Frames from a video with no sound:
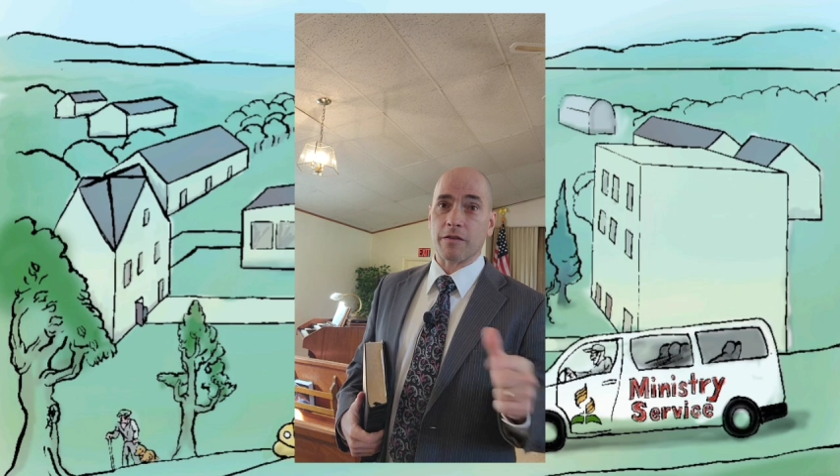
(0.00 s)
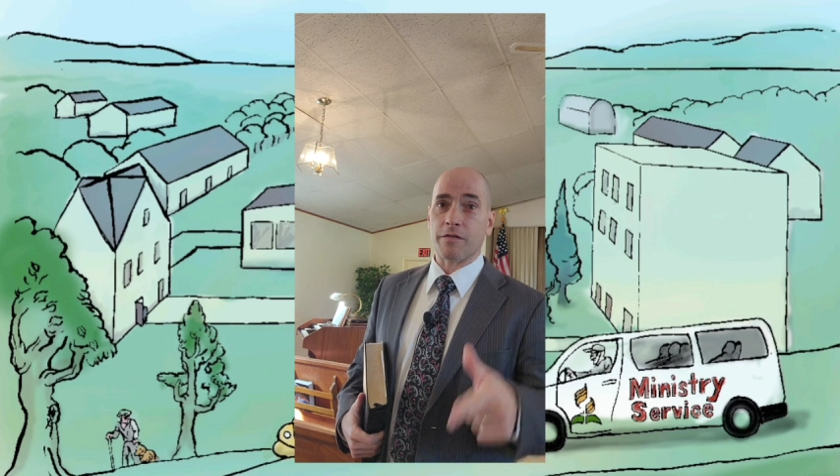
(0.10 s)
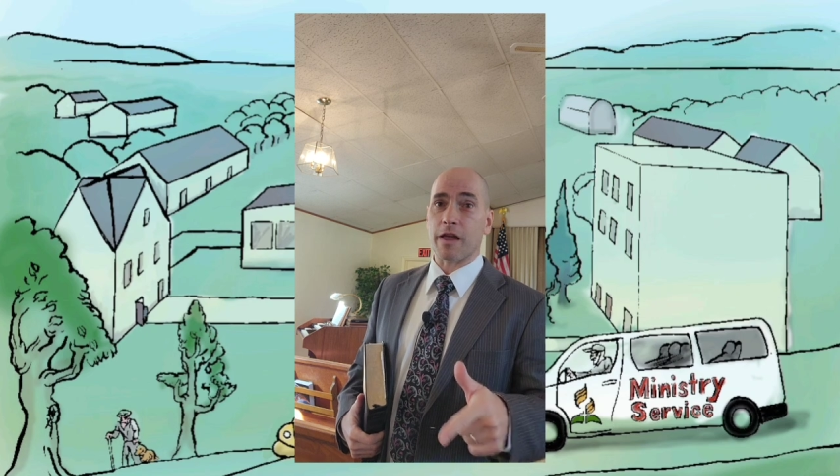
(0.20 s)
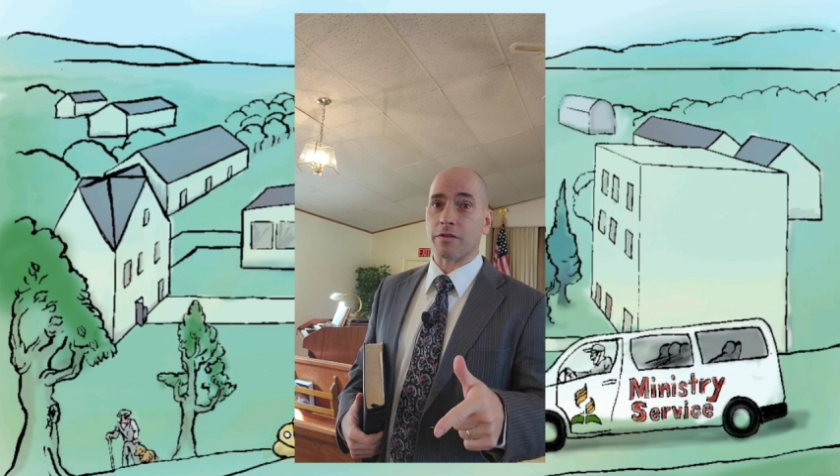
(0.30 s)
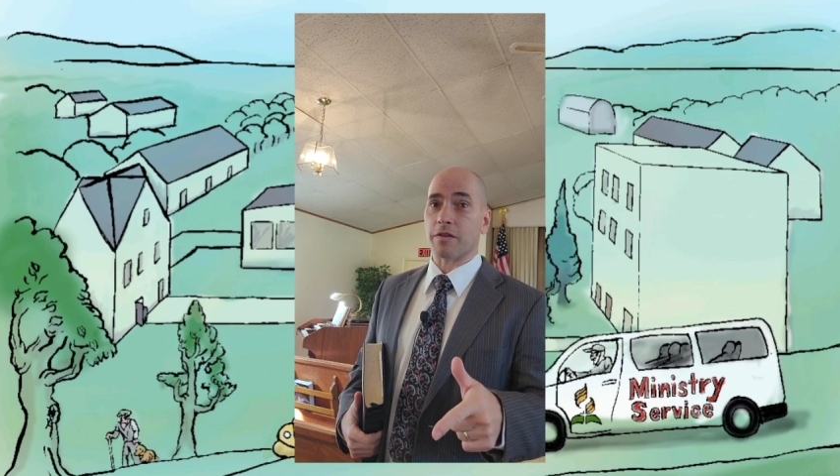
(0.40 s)

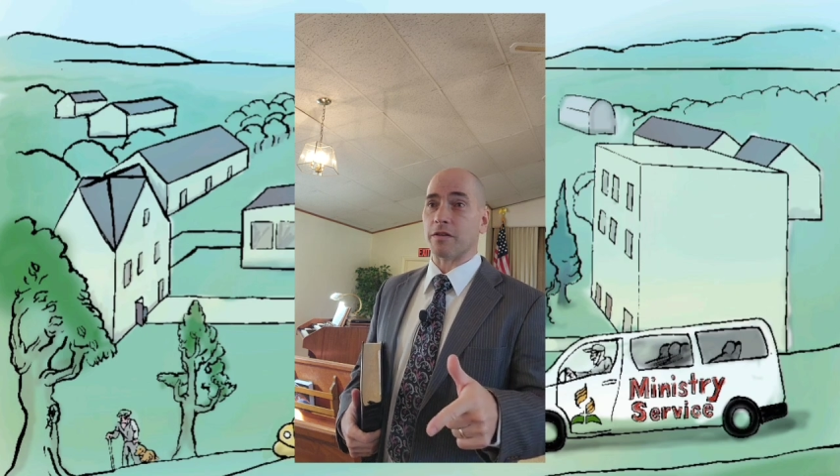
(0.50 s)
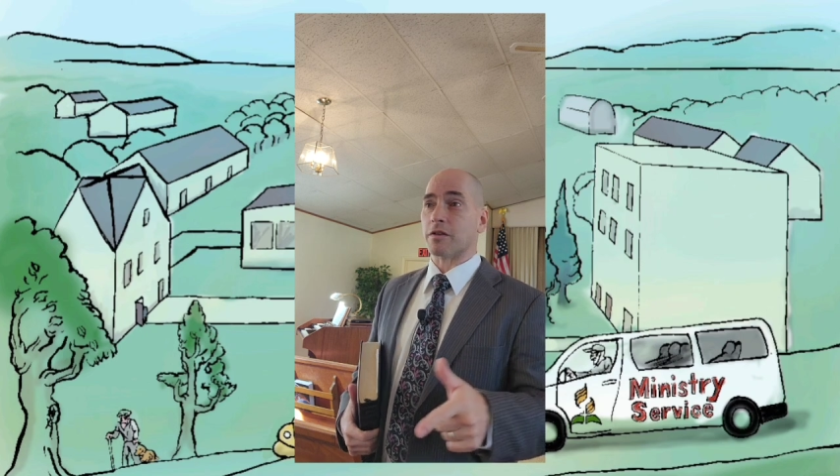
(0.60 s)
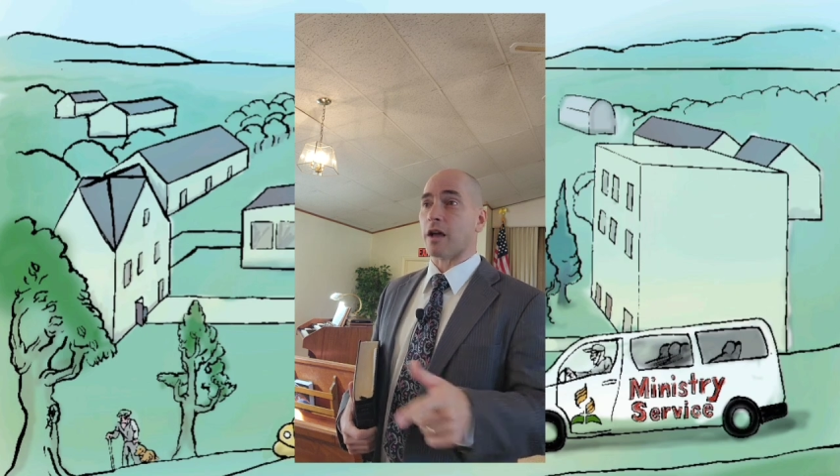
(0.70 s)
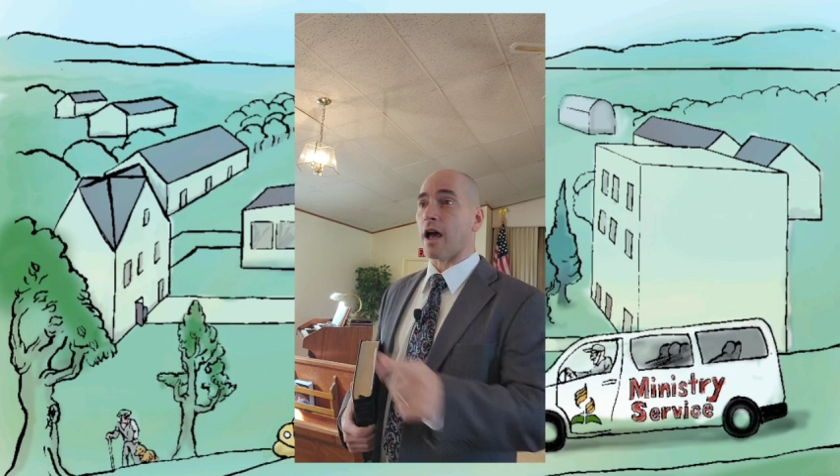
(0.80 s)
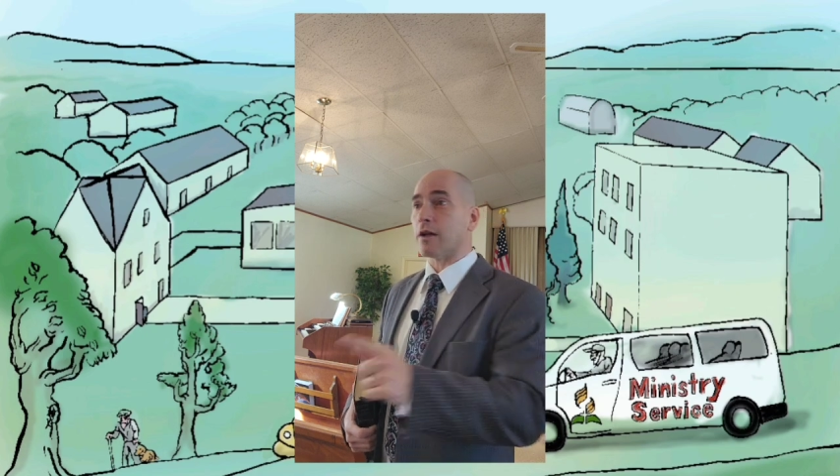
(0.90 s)
offenses
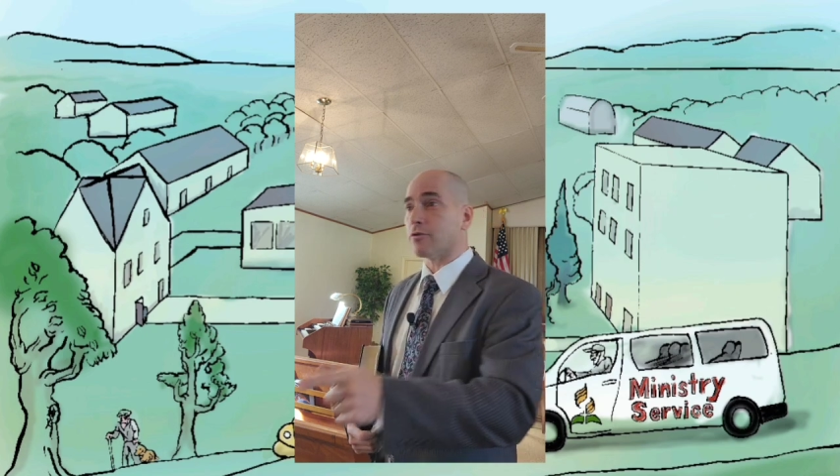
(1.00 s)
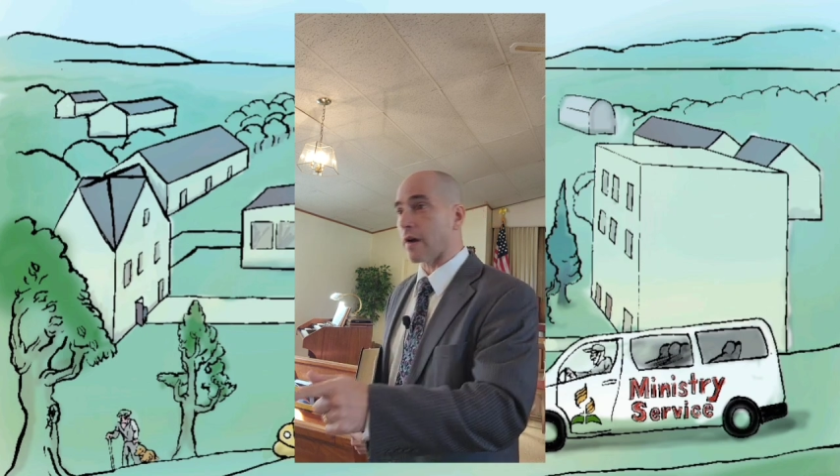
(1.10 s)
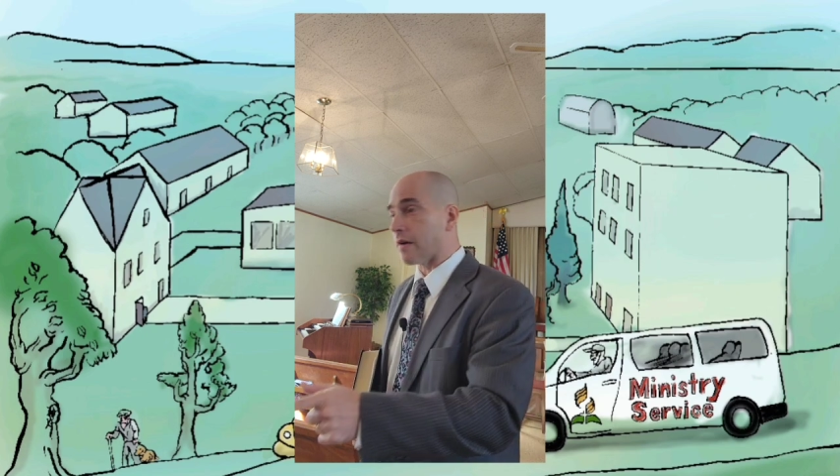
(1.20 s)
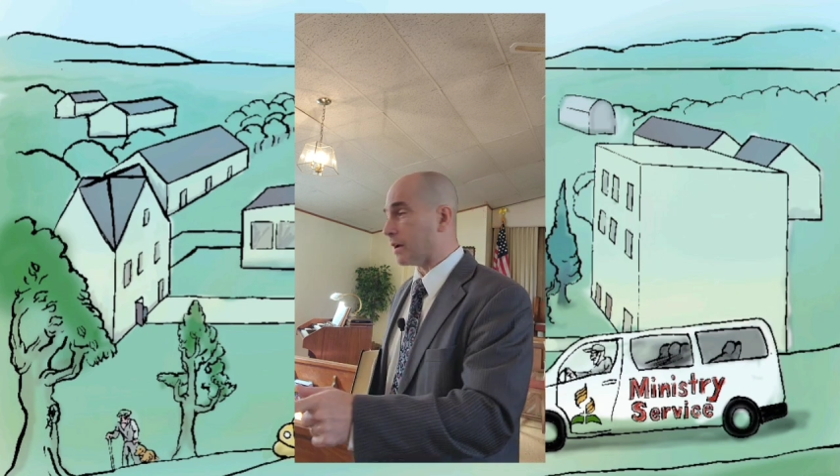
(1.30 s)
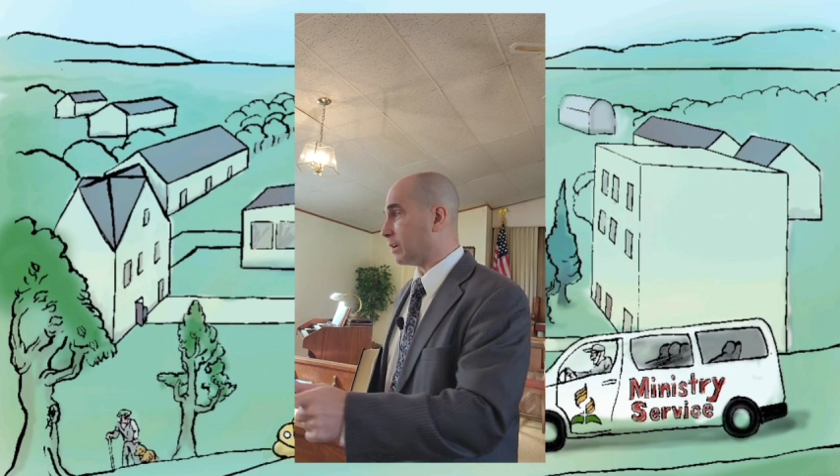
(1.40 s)
contrary